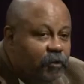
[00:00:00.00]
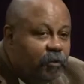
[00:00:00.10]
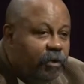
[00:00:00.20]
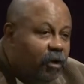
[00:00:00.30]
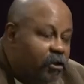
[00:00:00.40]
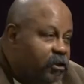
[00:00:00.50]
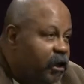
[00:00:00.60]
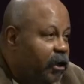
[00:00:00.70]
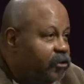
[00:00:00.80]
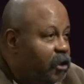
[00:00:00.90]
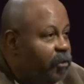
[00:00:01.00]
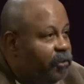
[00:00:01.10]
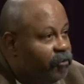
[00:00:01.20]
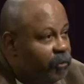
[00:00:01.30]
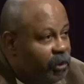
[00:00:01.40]
Because kids coming
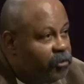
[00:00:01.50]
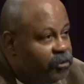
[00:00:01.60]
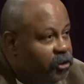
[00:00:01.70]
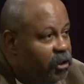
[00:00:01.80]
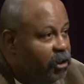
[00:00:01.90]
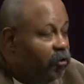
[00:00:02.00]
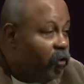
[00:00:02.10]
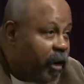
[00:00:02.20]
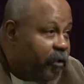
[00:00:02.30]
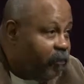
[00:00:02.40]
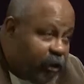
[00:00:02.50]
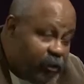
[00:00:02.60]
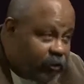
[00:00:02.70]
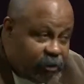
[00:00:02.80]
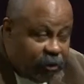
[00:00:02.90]
from inner city, wherever
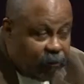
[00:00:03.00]
inner city